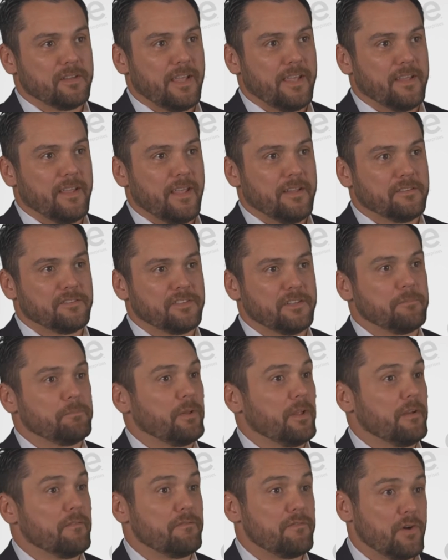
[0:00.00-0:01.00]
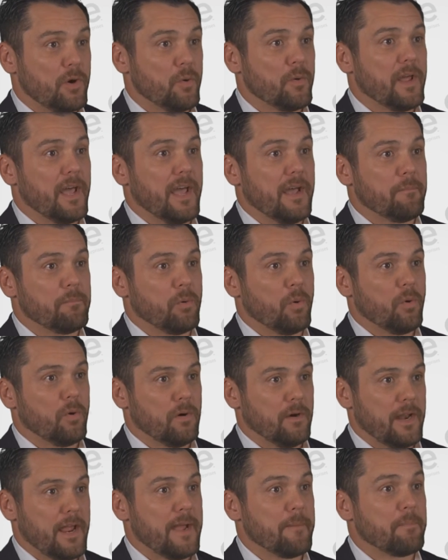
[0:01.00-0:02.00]
It's simply a phone app
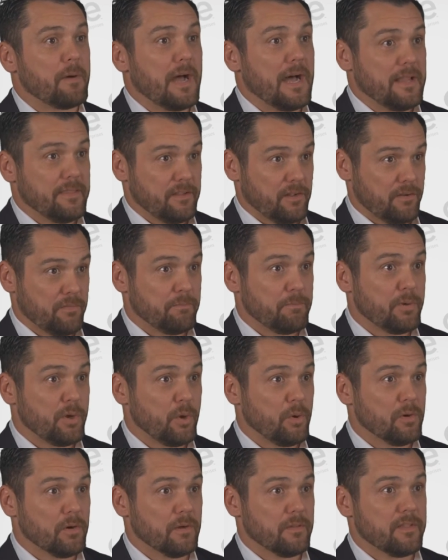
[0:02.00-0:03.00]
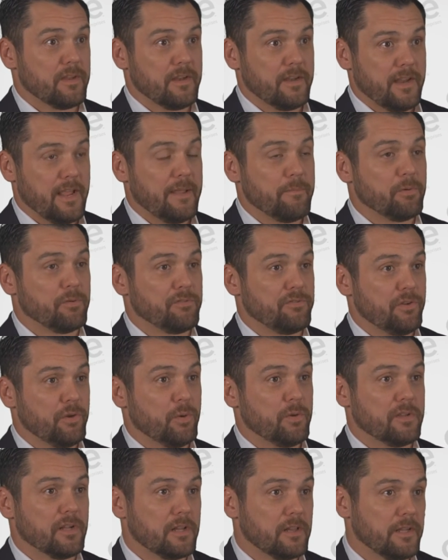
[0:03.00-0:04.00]
or an app on the computer that enables
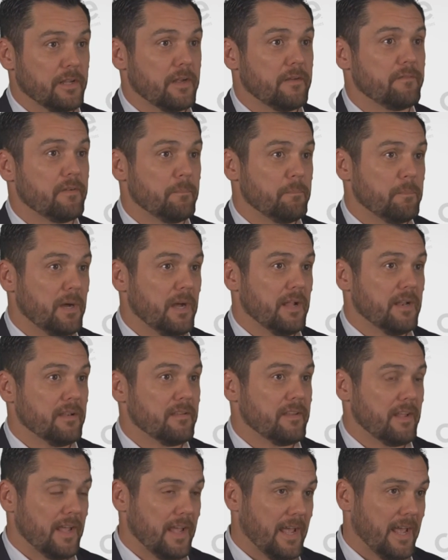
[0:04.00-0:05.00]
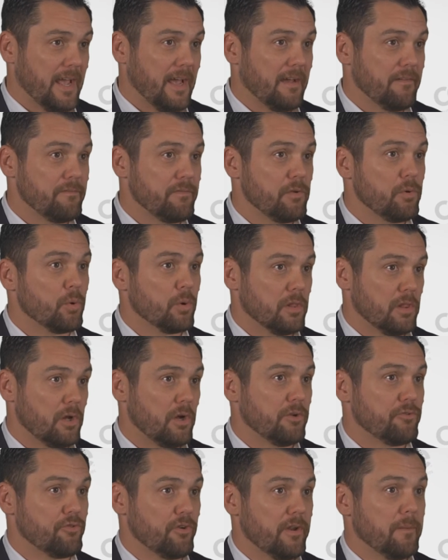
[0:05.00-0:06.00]
you at the click of a button to have your
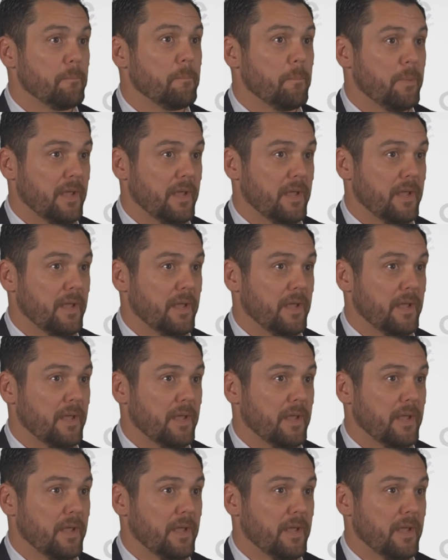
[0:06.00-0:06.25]
laundry